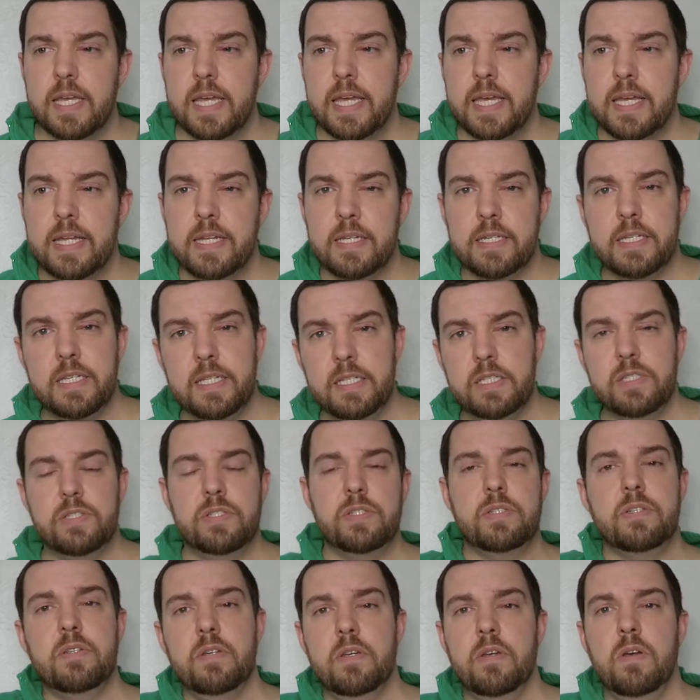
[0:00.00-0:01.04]
and
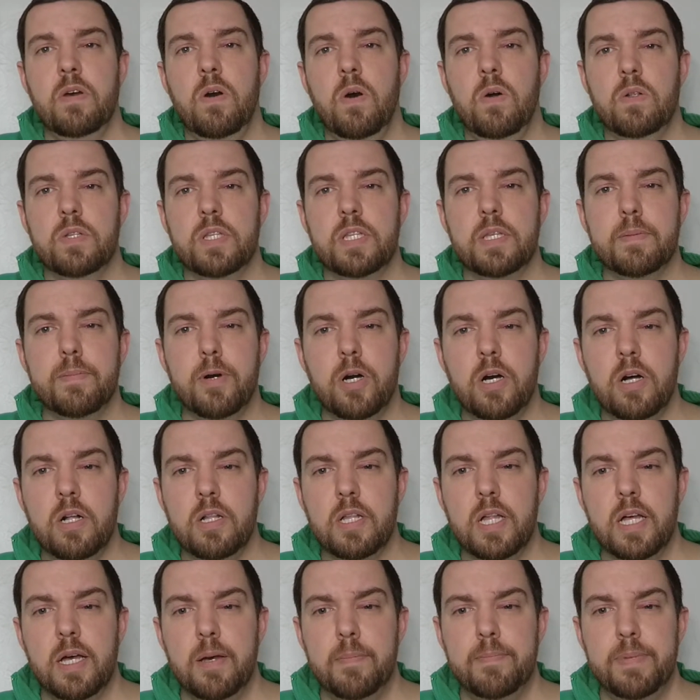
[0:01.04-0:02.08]
he's holding the
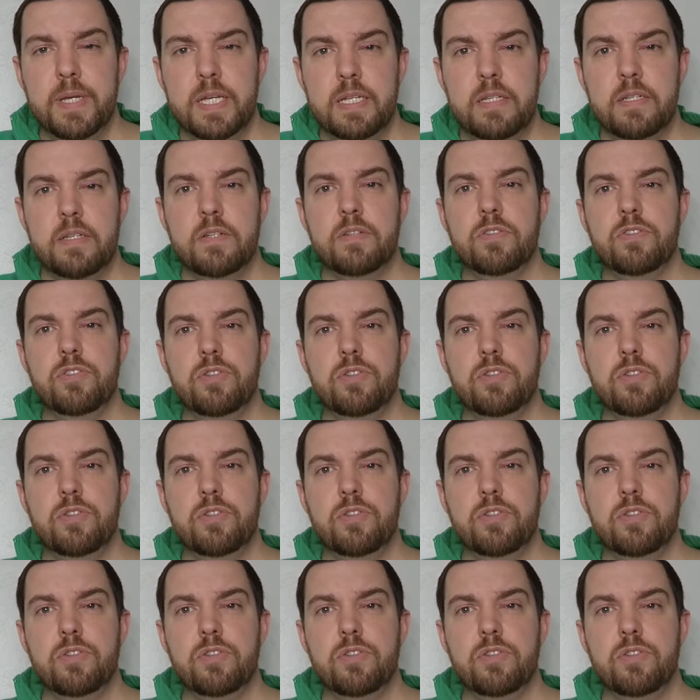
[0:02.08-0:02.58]
ball a bit